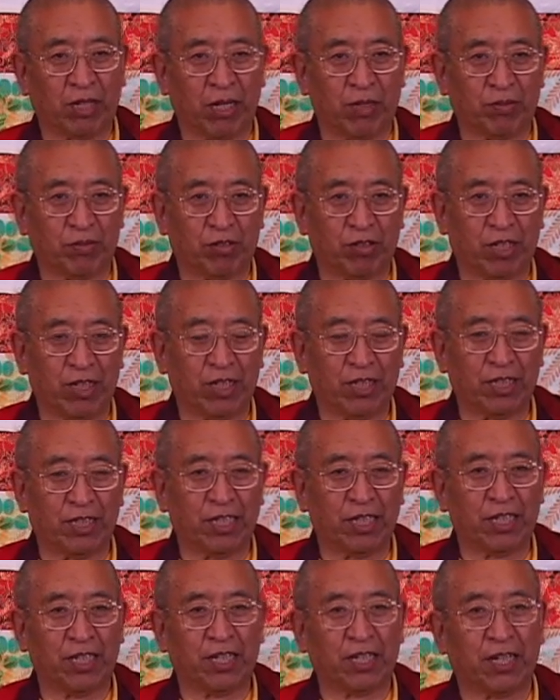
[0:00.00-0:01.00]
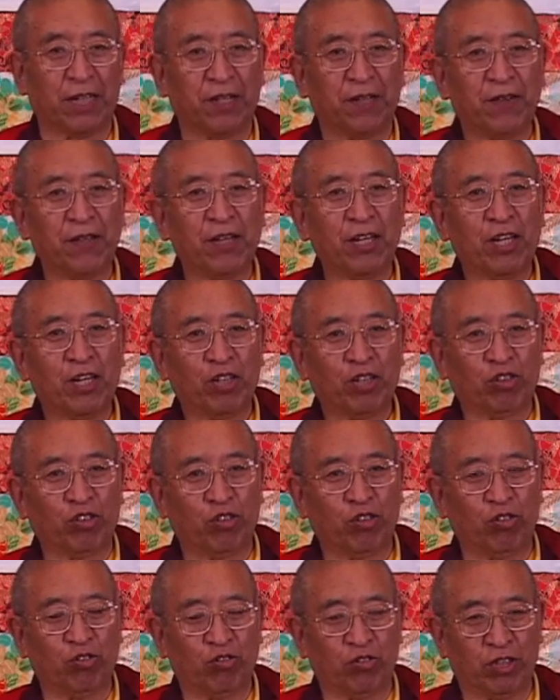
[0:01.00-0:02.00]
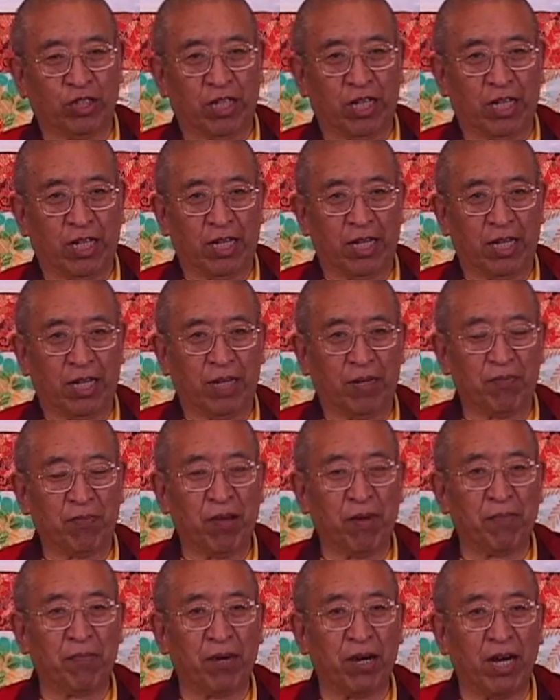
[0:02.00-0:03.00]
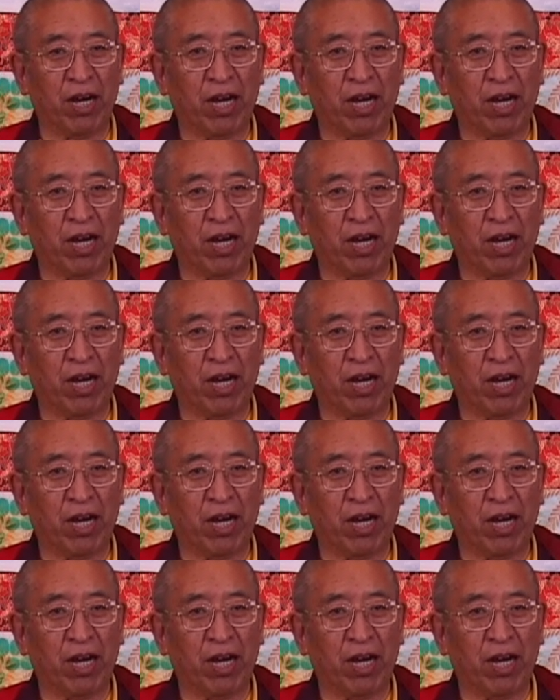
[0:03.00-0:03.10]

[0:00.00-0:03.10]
Now, this is not utterly wrong